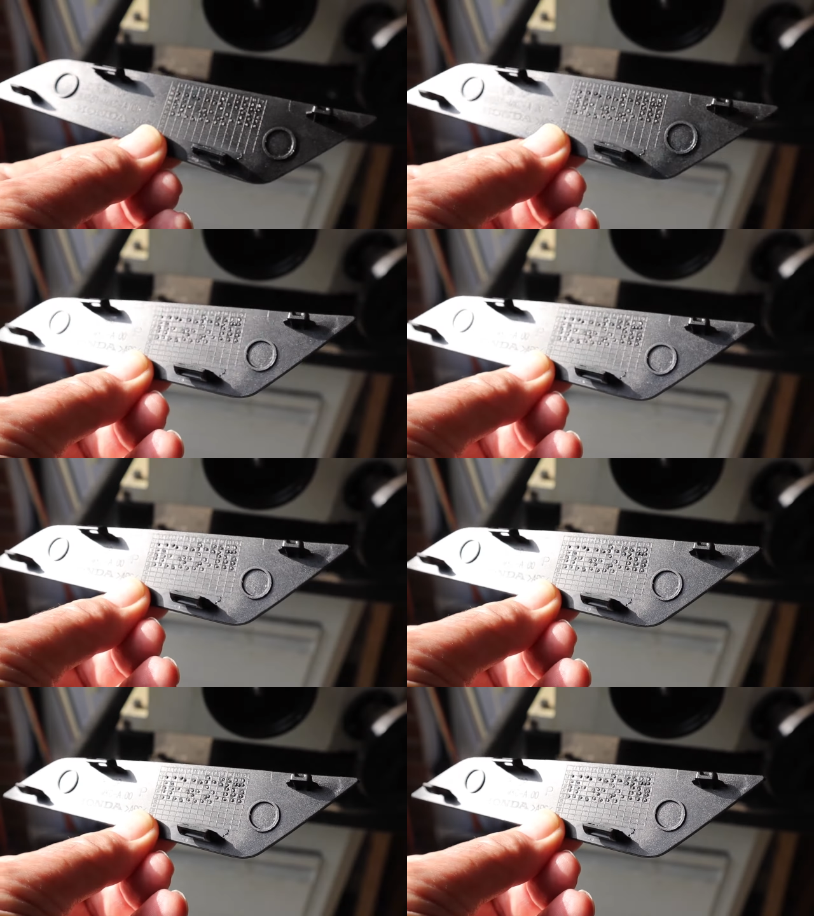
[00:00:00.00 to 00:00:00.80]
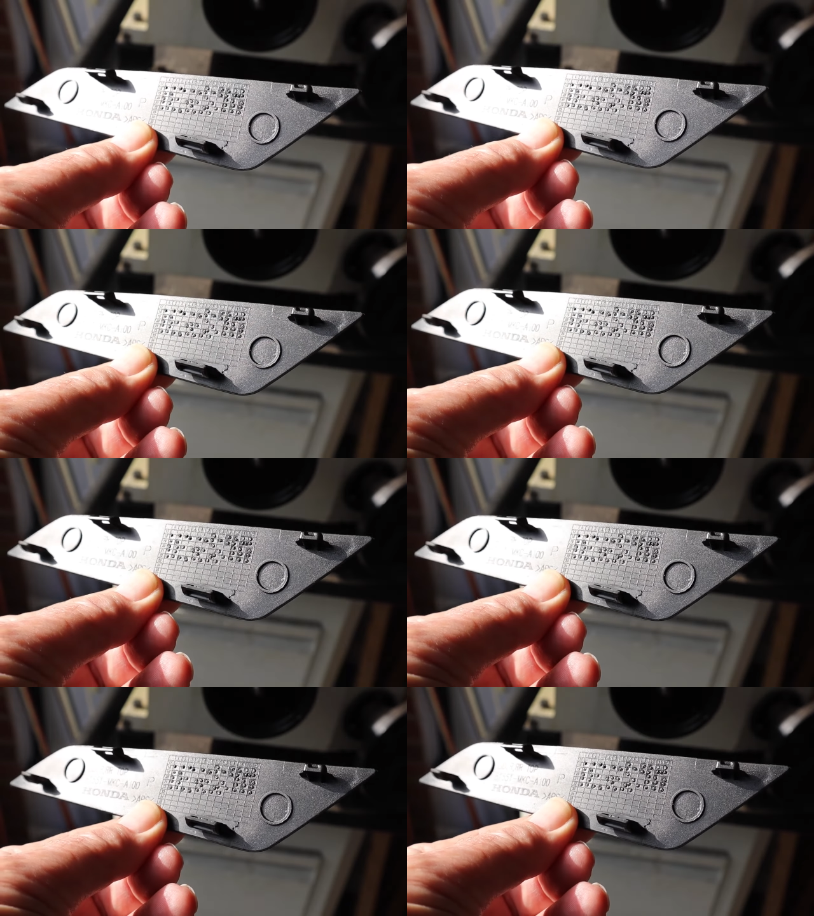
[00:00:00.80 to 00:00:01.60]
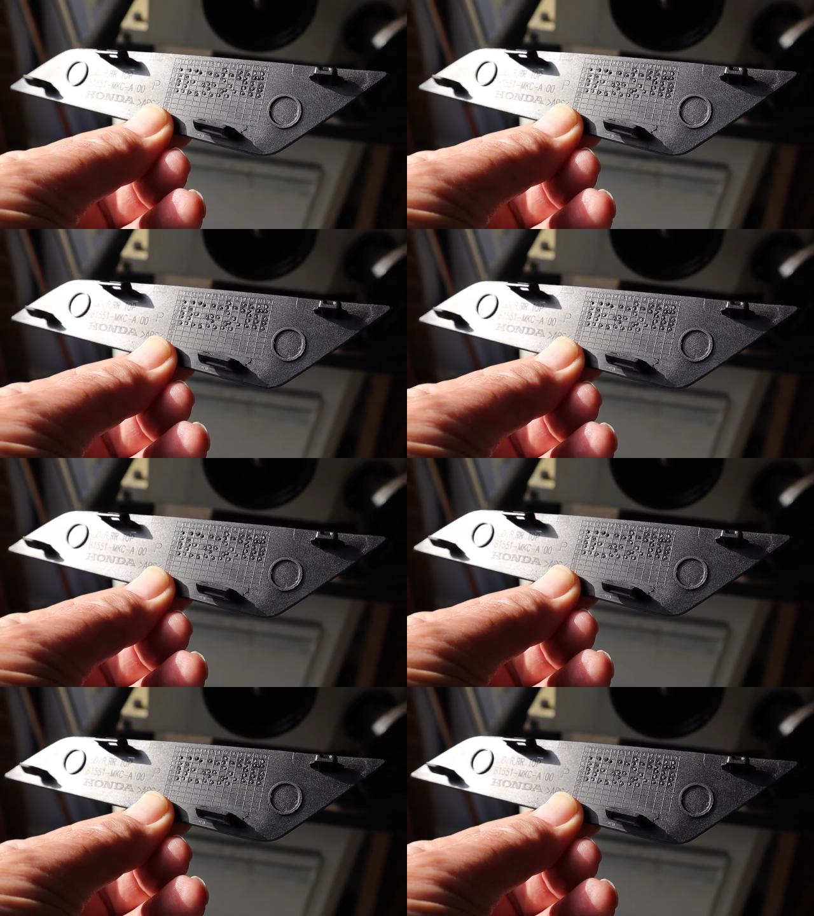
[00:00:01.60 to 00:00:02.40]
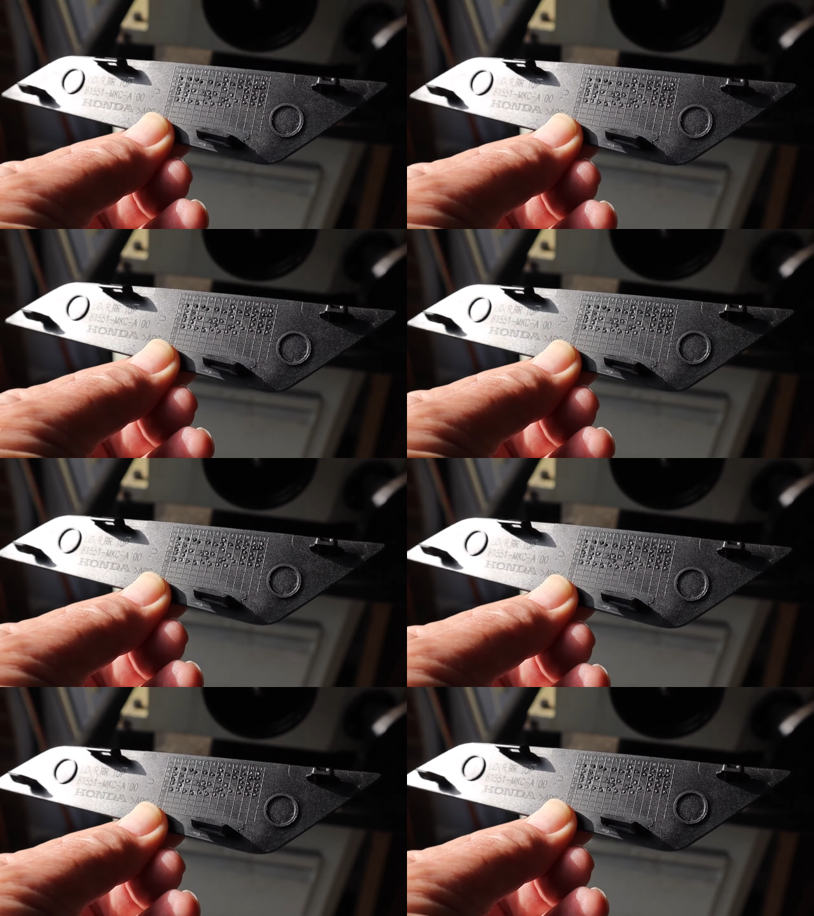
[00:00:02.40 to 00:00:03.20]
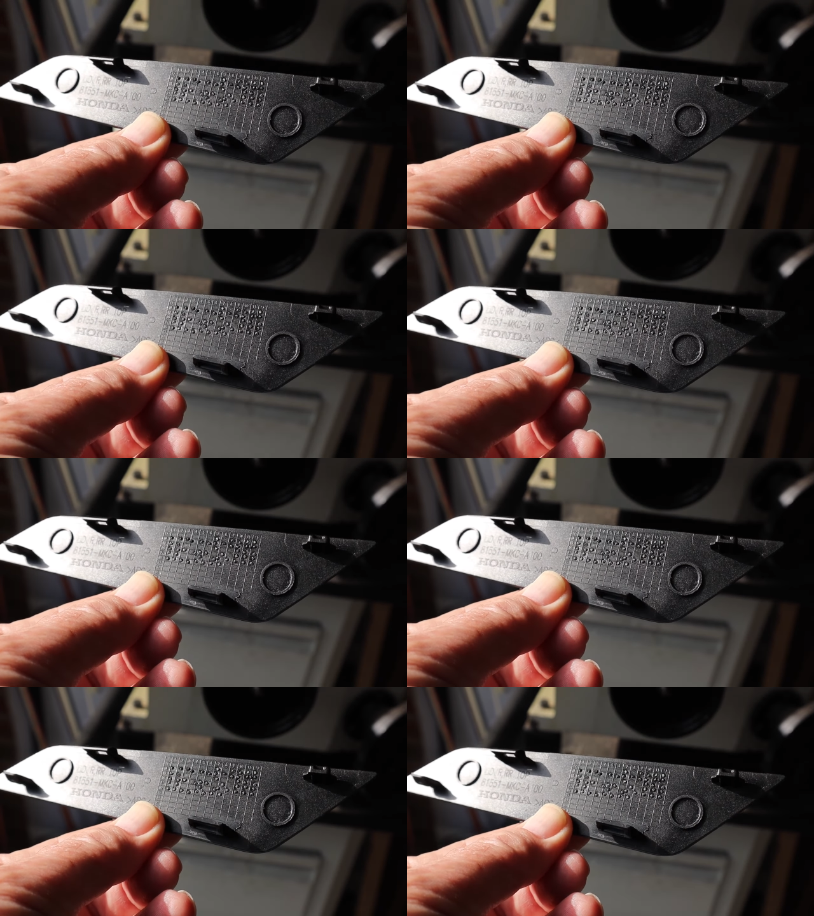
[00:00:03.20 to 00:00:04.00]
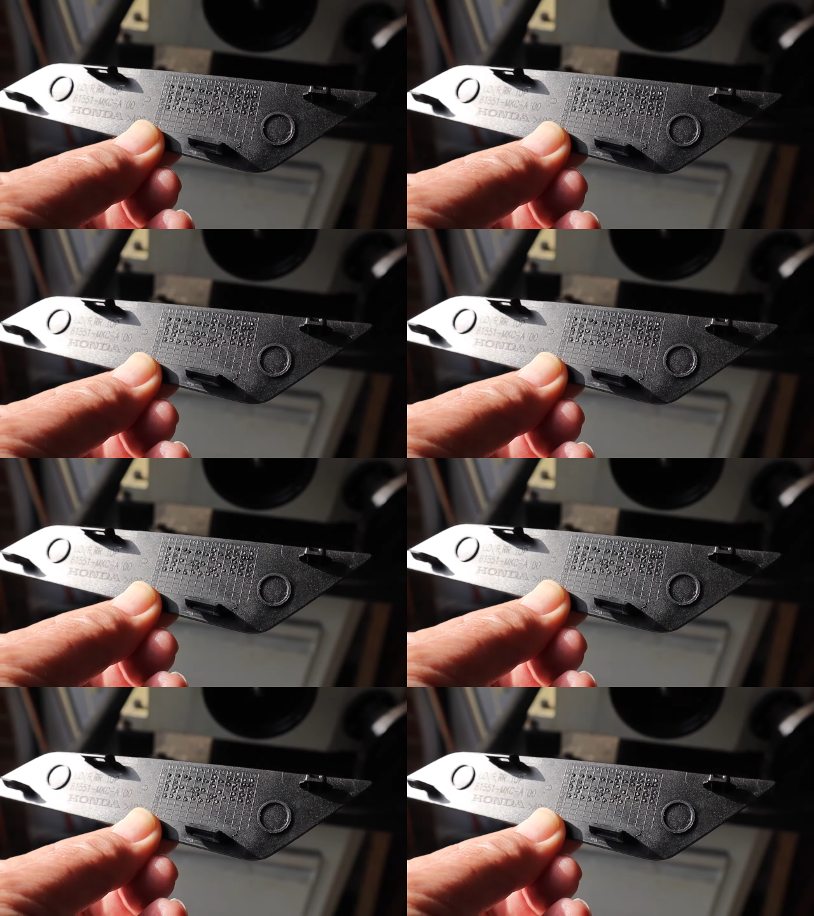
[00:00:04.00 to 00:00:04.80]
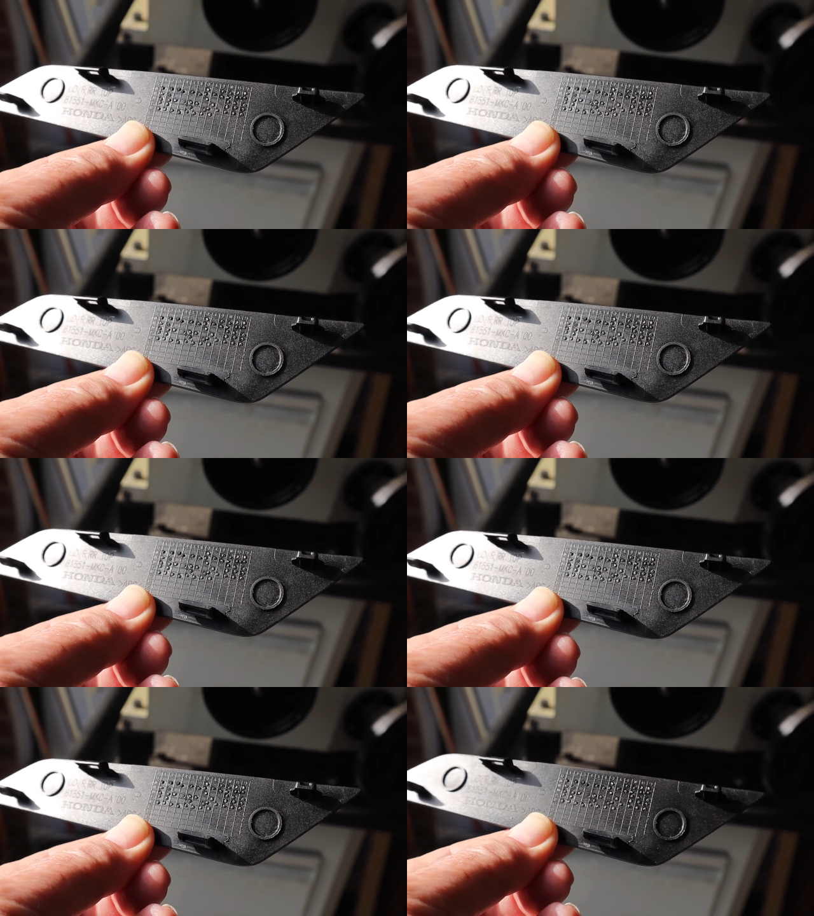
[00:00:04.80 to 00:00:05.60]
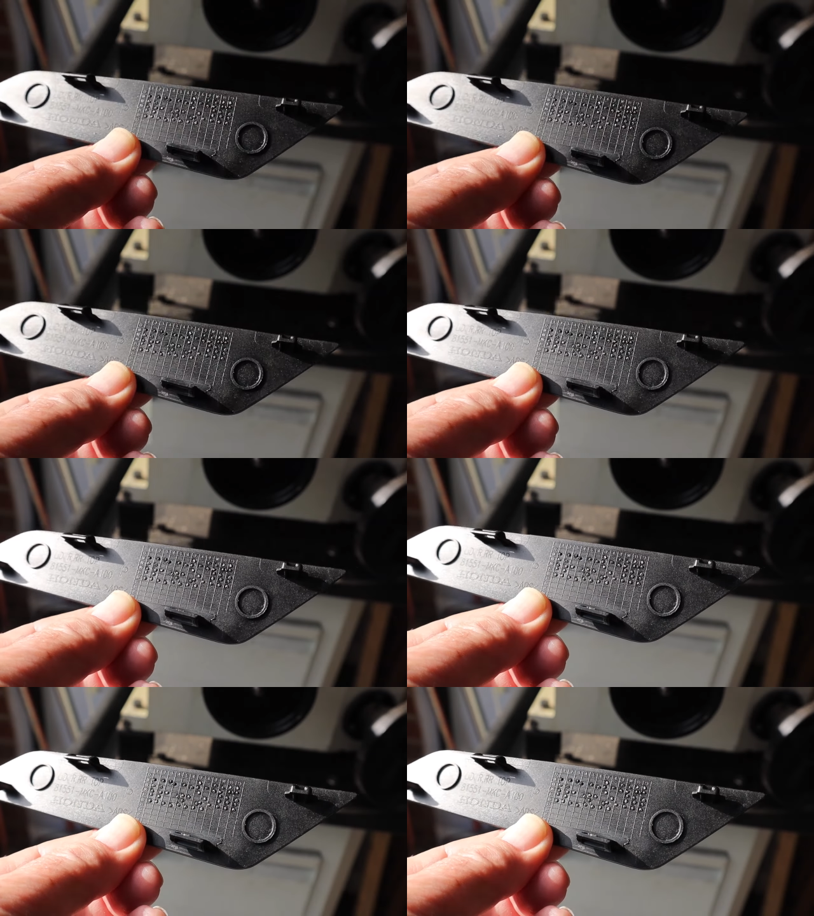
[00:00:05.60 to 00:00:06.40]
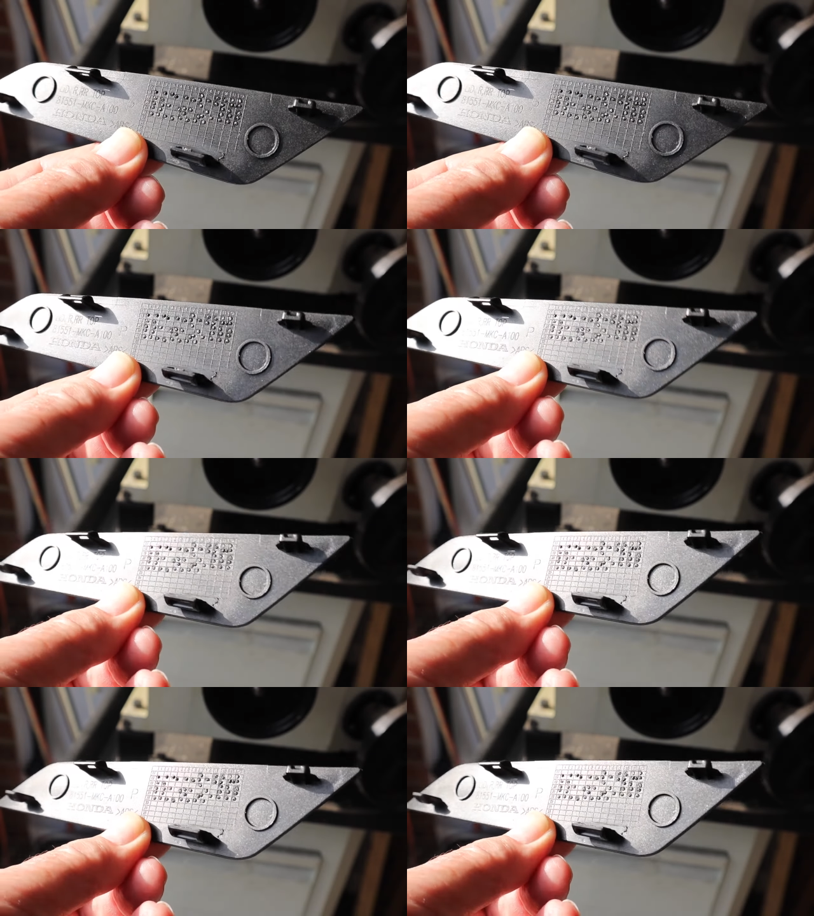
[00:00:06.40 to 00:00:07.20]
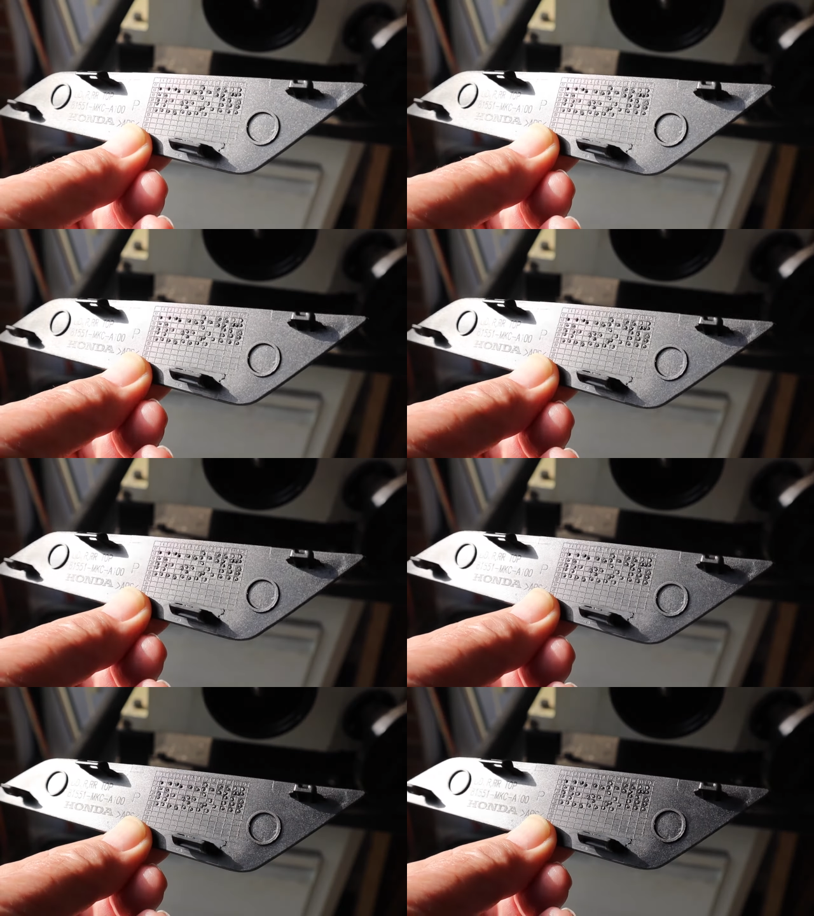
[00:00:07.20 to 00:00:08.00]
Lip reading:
(no speaker visible)